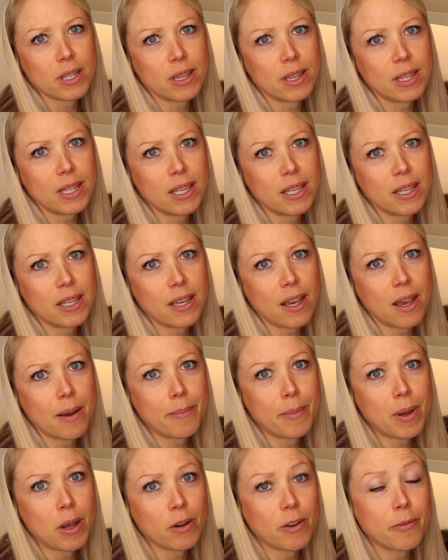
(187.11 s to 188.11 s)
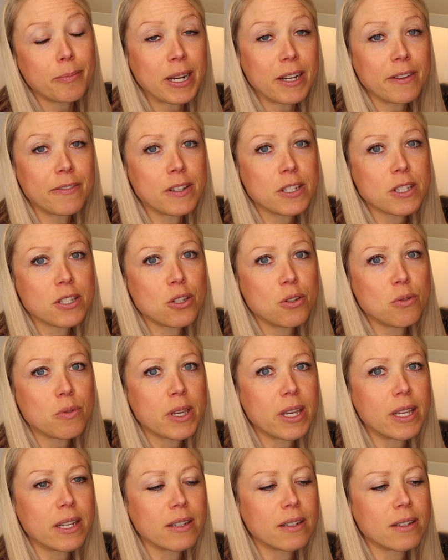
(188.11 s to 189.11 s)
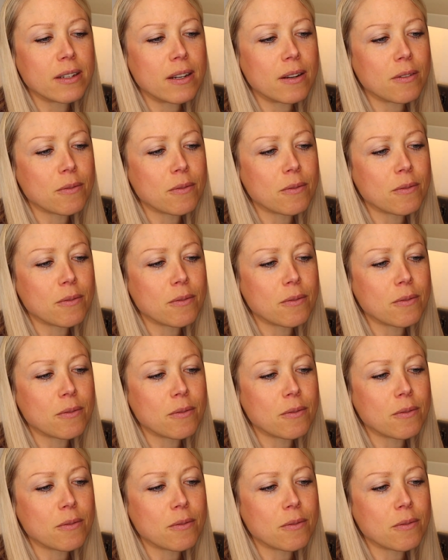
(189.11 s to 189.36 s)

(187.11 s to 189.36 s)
the amount of benefits you can